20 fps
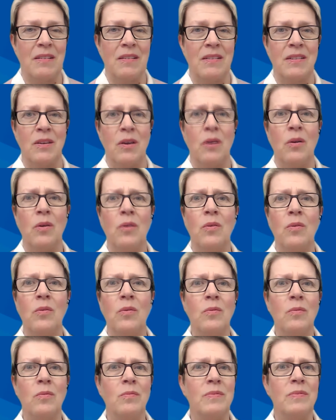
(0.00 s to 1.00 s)

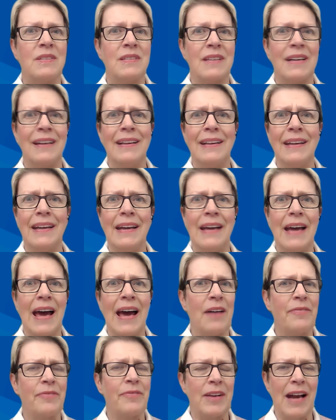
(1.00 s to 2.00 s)
So suddenly
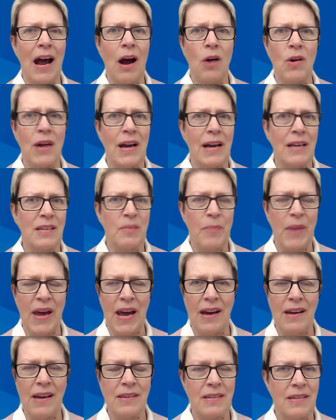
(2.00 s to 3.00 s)
half an hour has
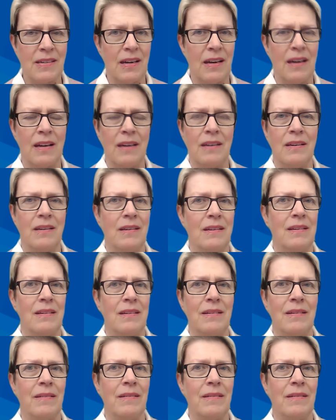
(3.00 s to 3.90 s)
passed and